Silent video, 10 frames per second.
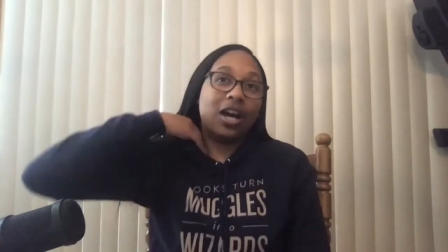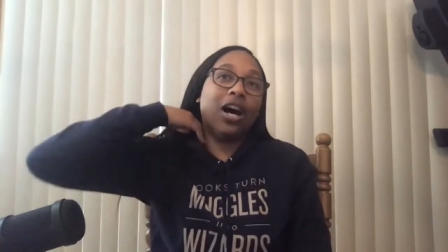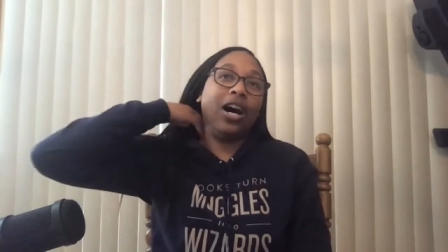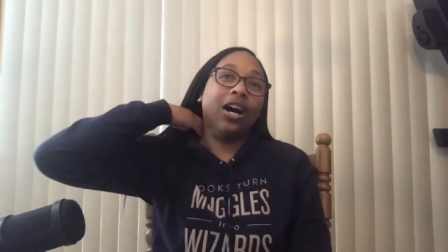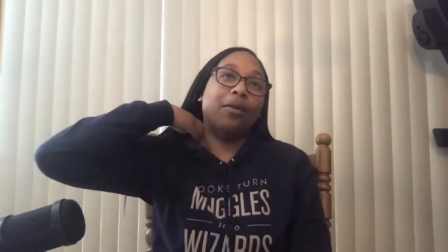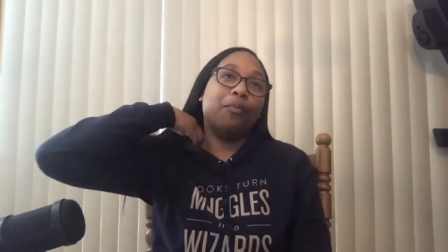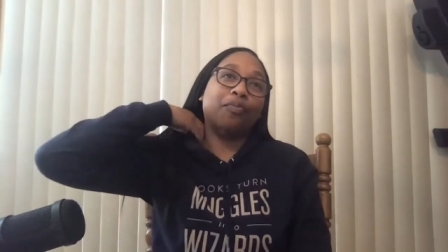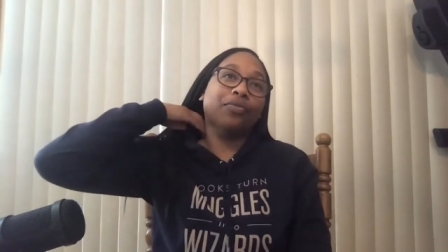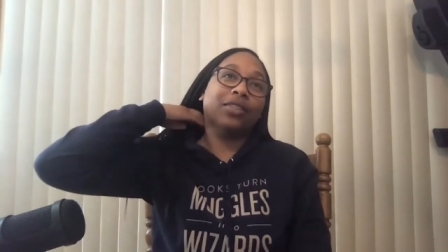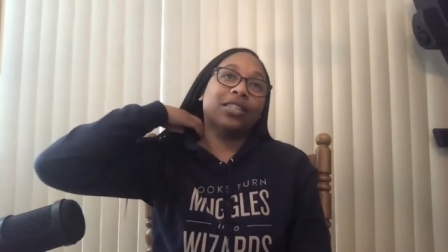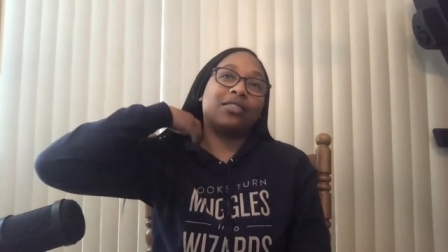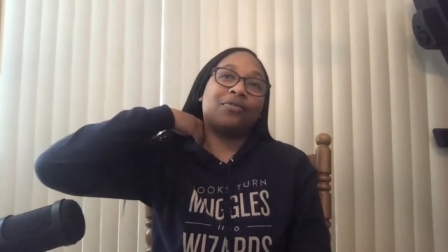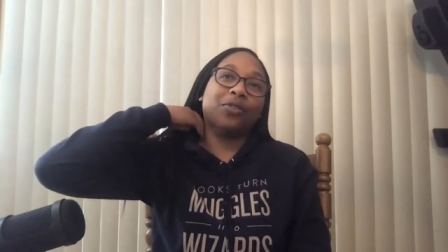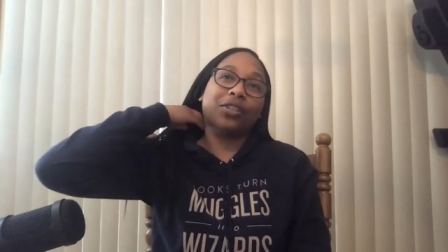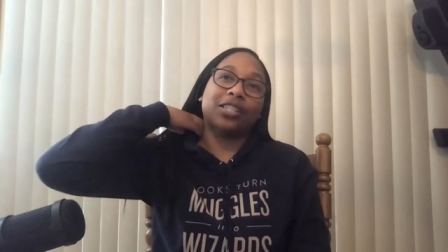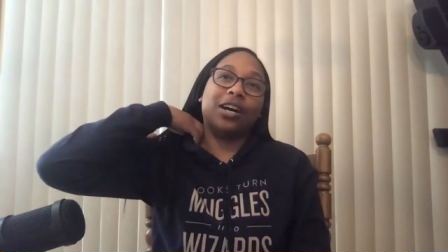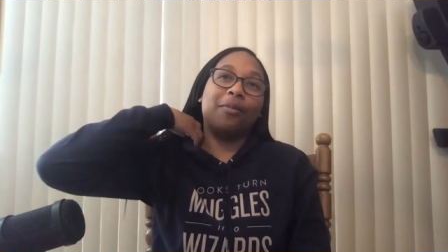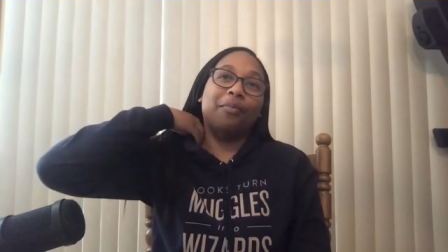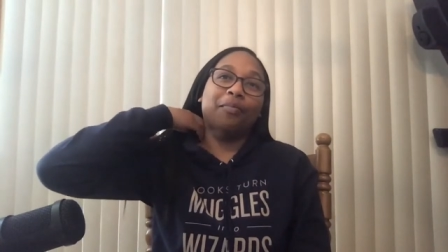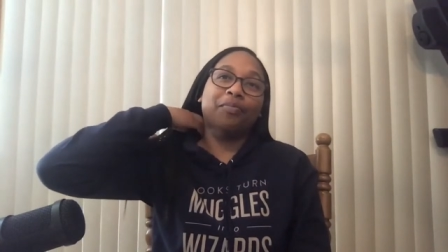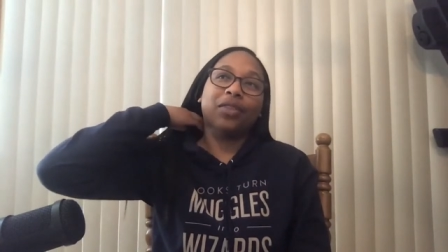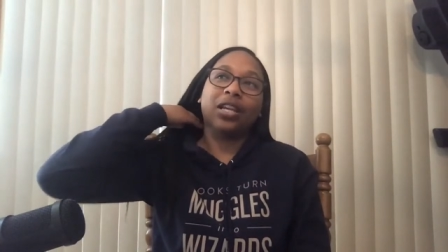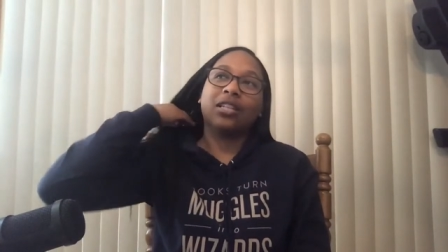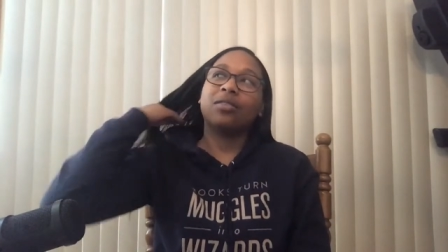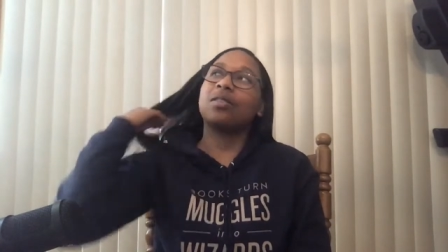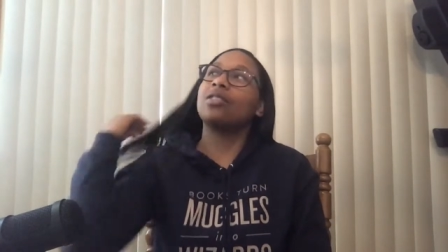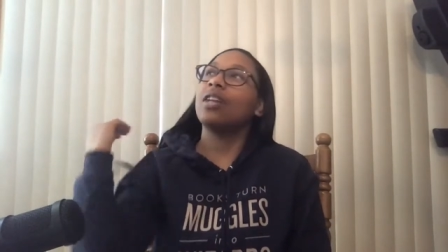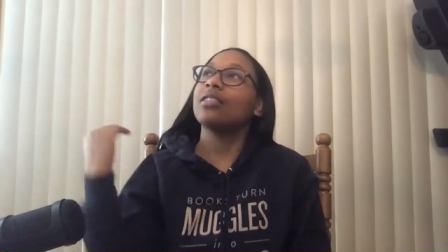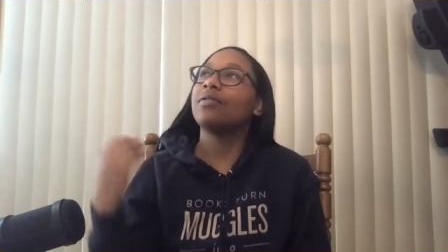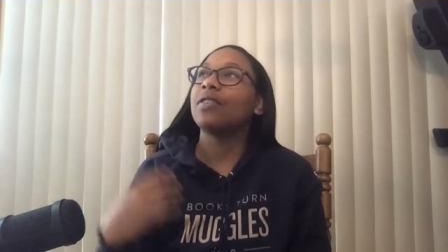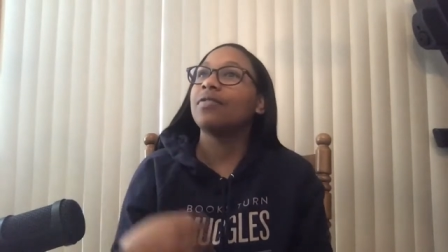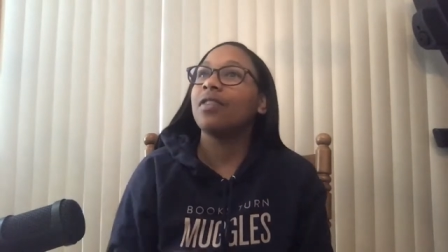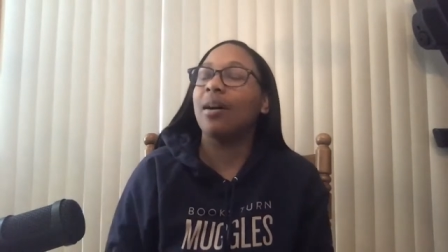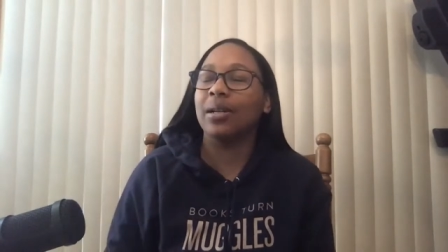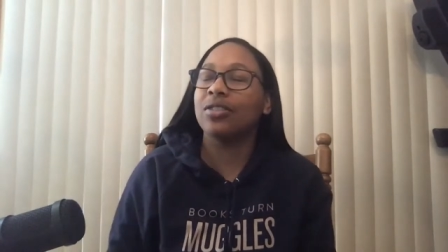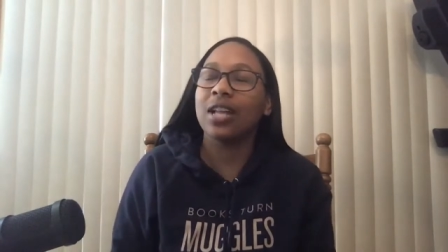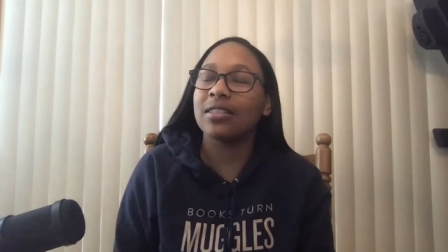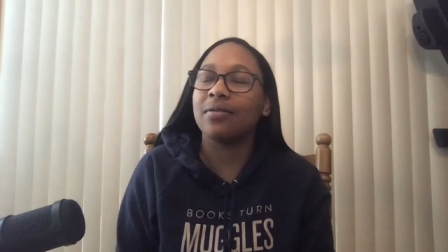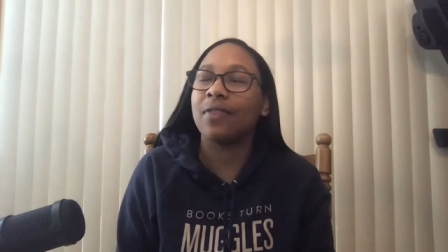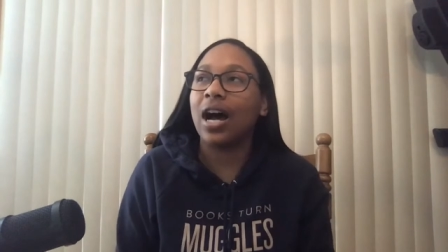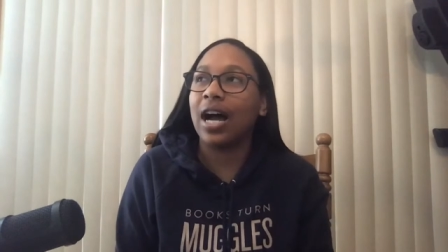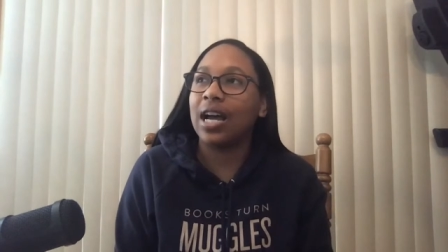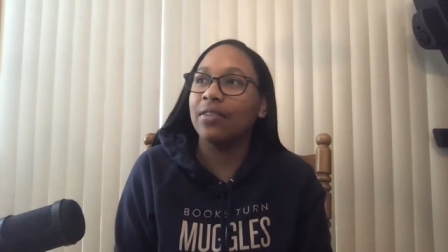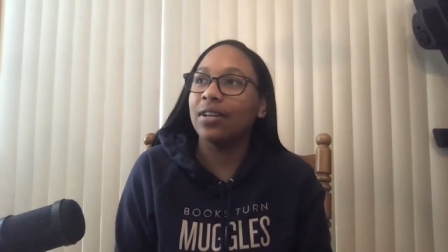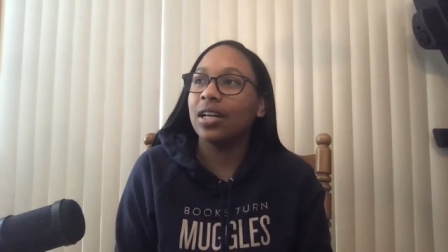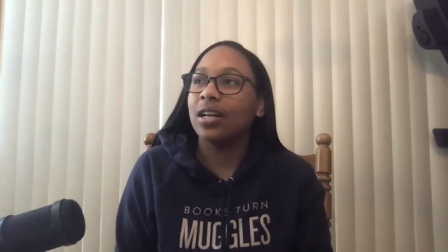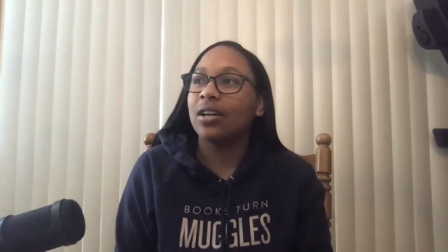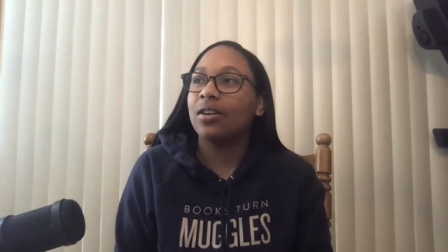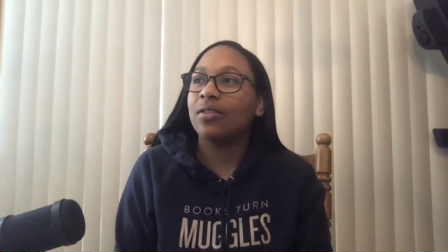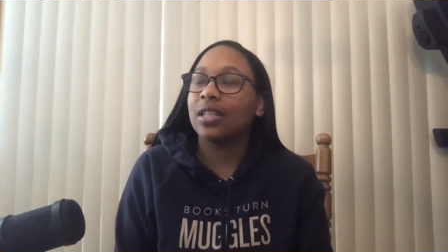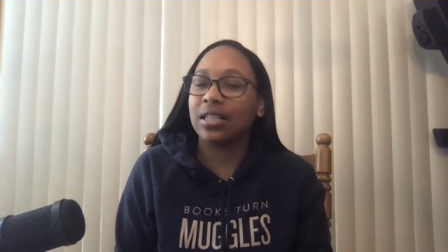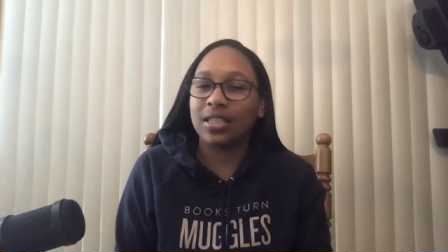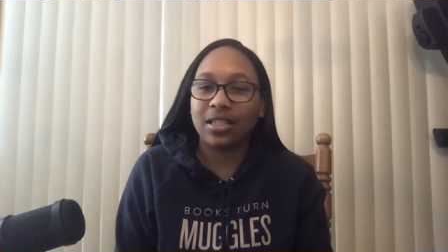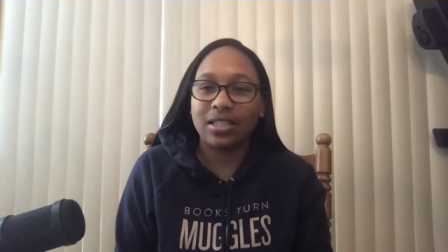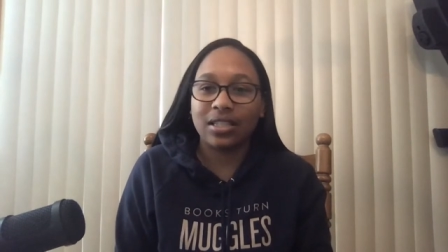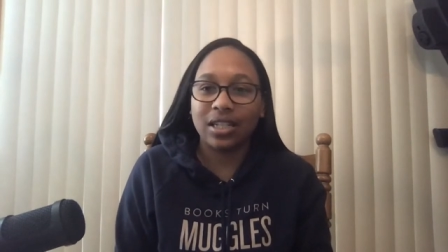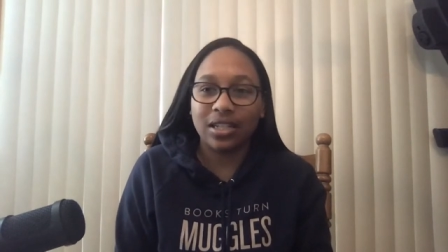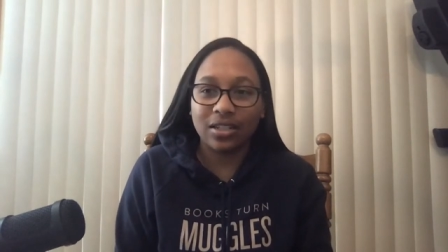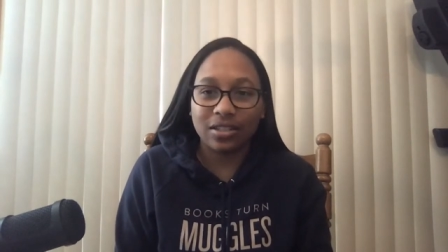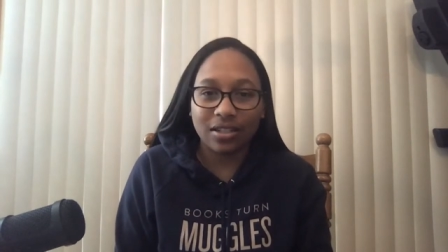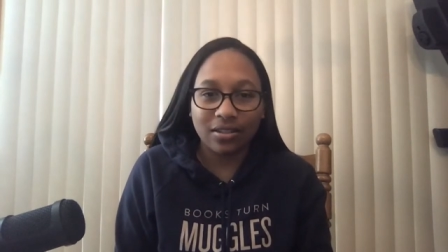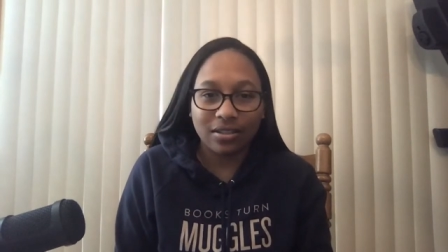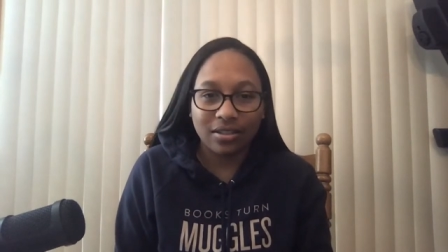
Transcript: Um for some 2015 I mean 2005 was that mm-hmm. 16 years ago?